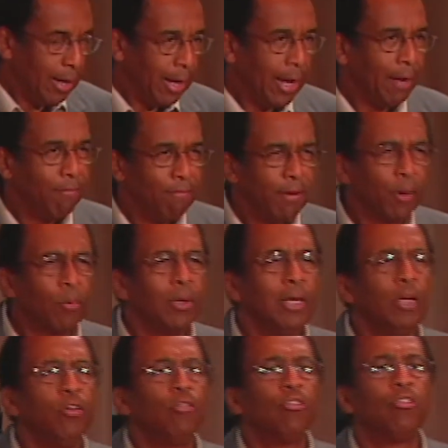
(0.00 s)
And very
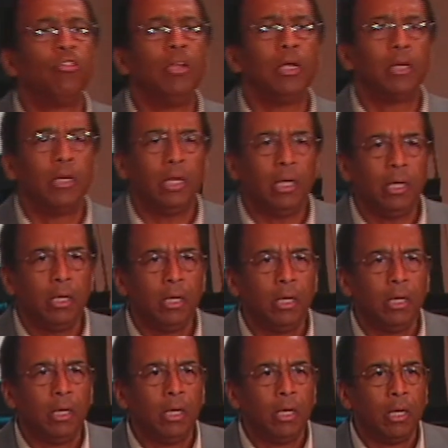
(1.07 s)
interestingly,
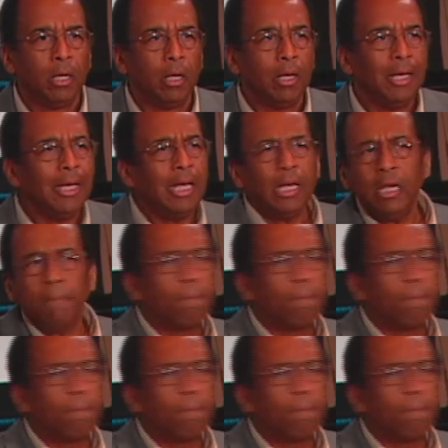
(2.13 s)
any